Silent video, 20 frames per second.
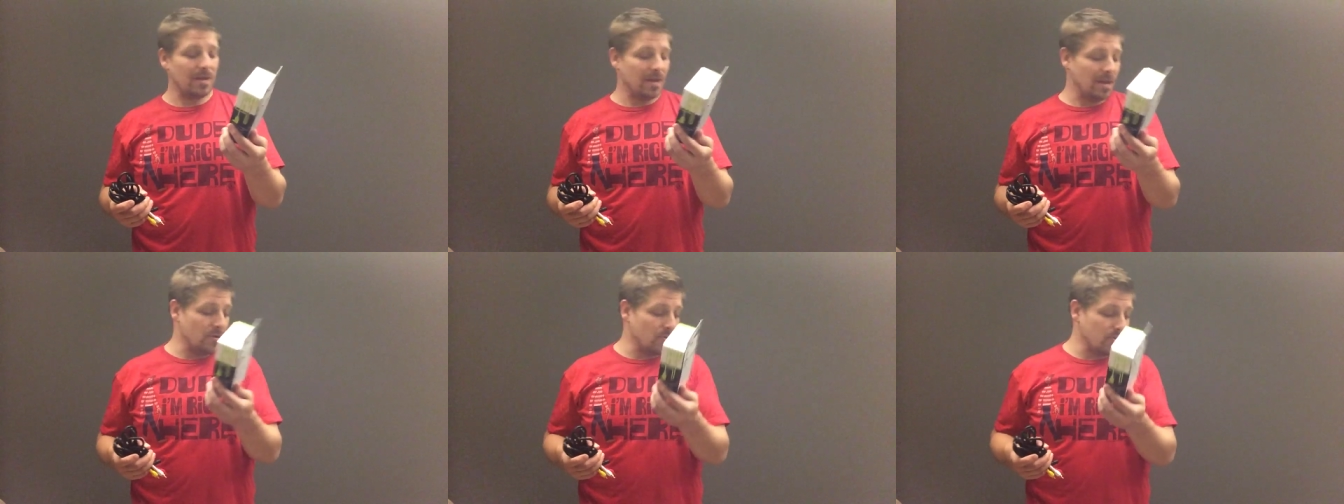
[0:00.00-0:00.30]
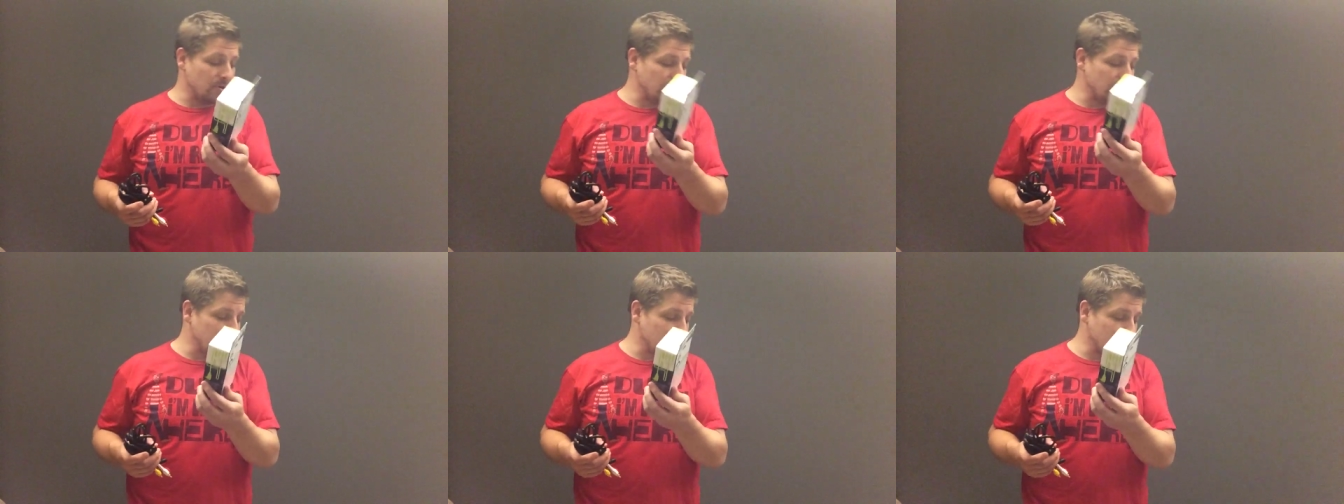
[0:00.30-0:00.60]
in
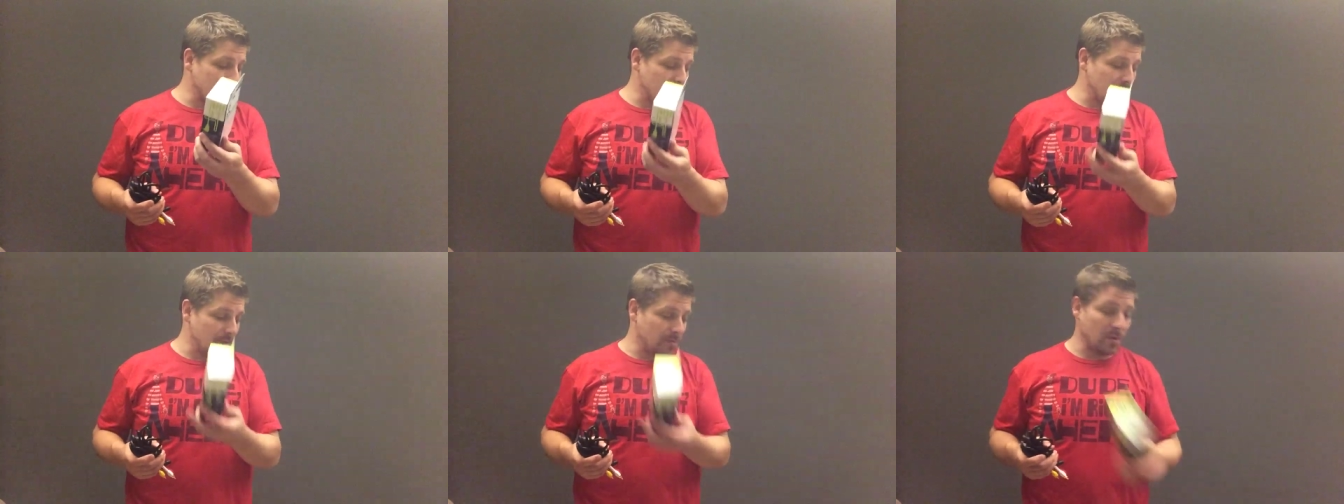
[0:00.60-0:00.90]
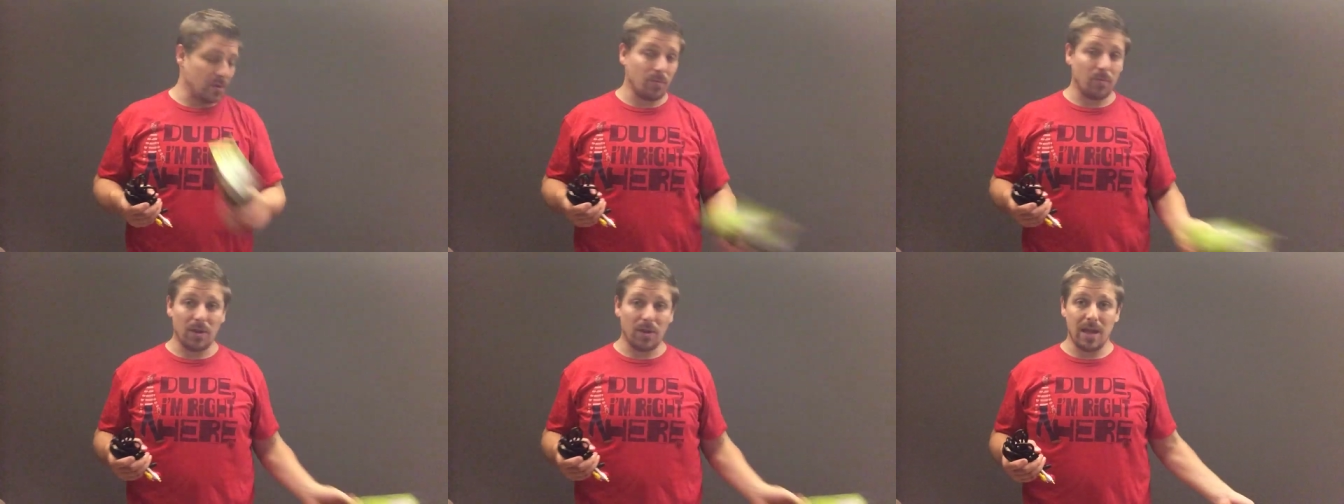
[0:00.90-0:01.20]
order to even be able
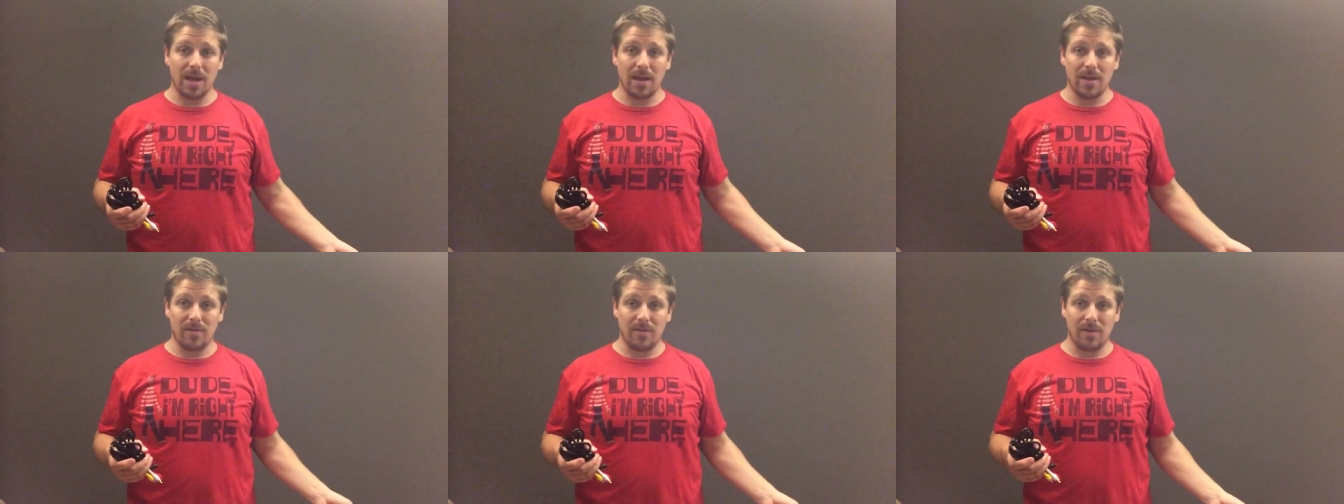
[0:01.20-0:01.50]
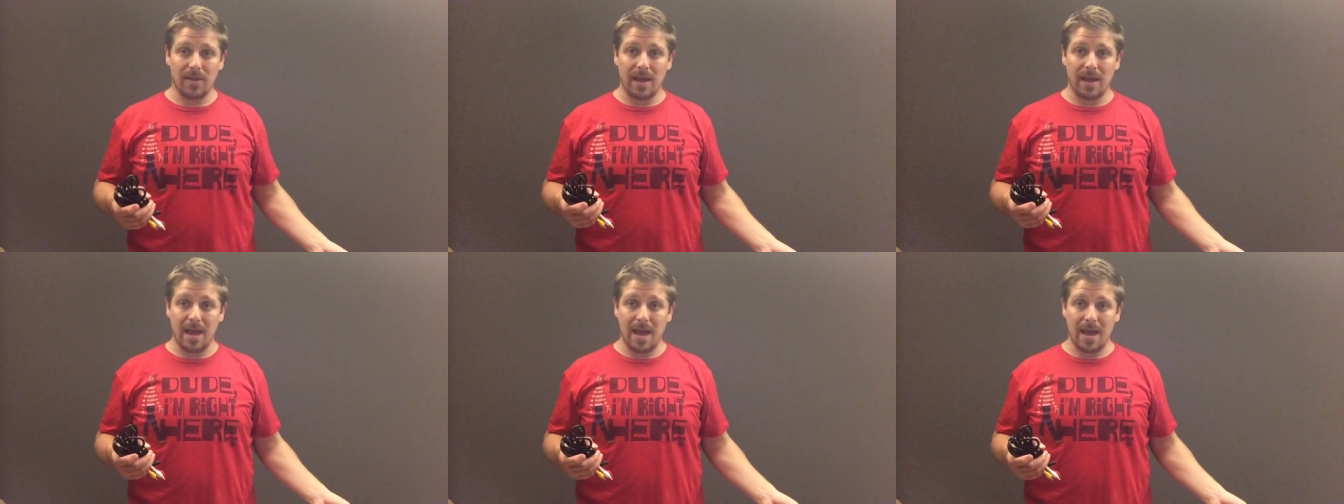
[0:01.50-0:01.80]
to play
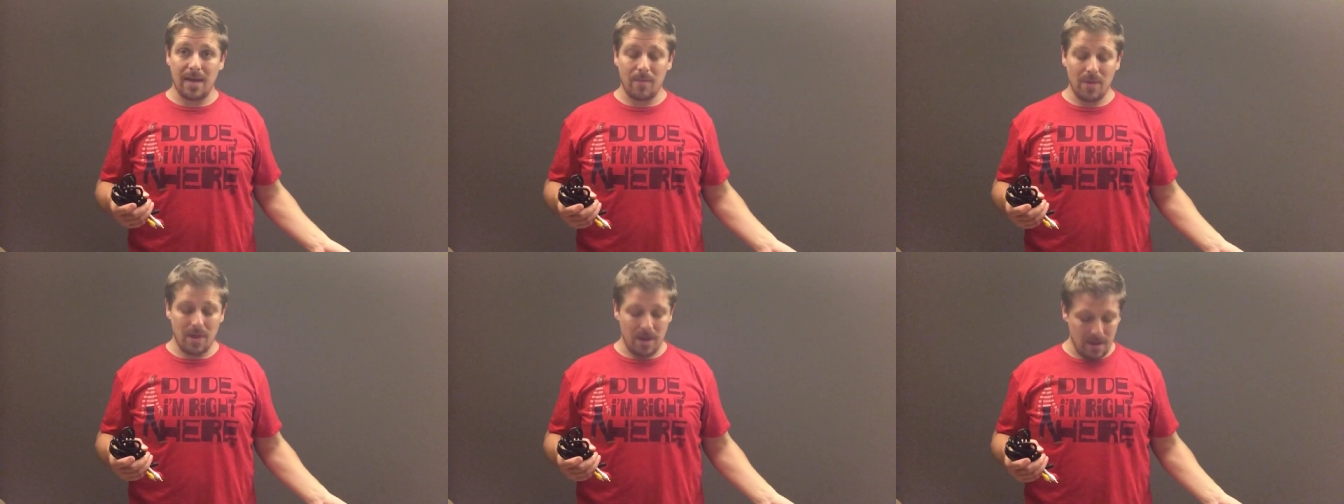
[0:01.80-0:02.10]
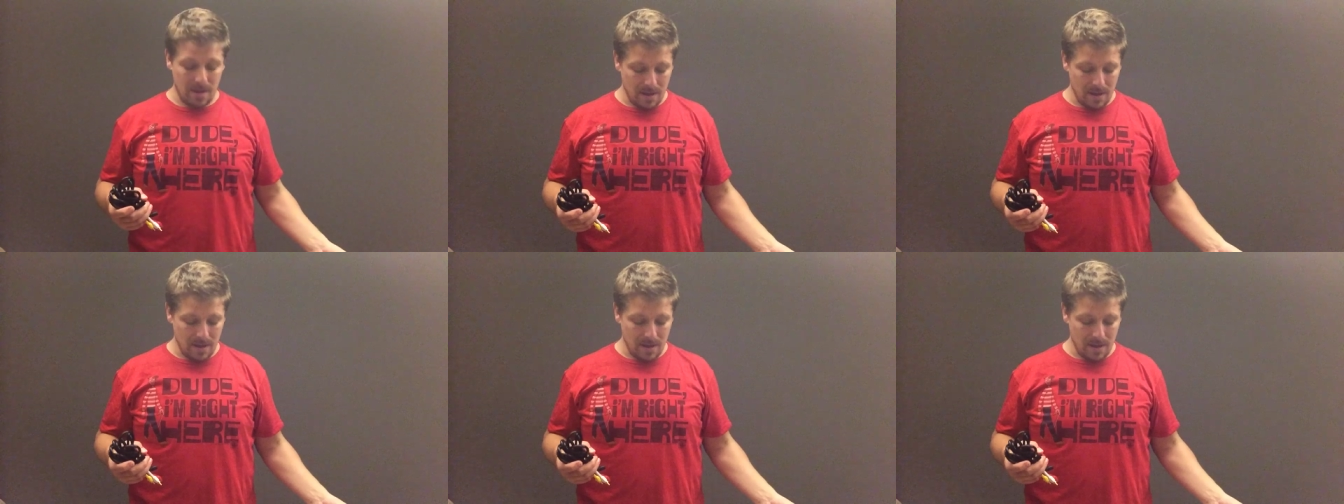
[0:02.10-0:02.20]
the game,